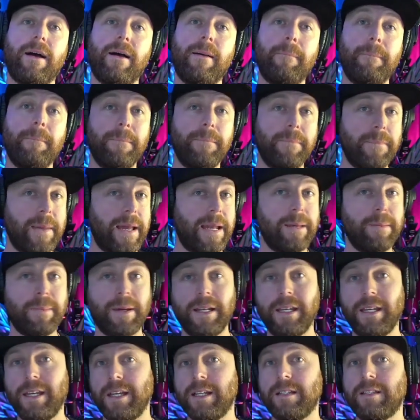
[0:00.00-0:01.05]

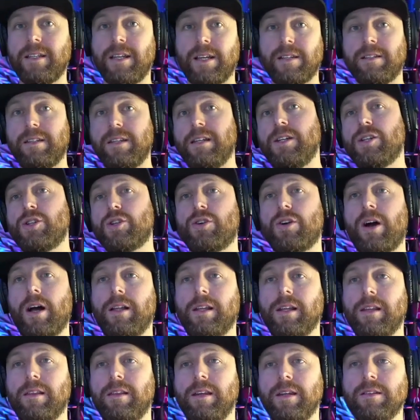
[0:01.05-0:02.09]
many years testing and
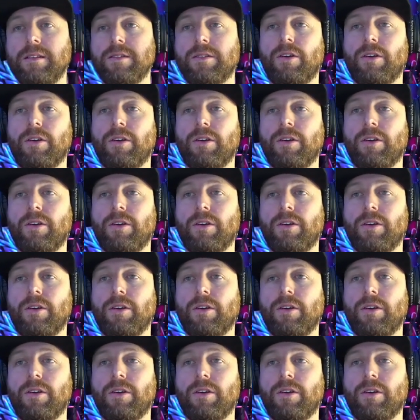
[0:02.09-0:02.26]
trialing things.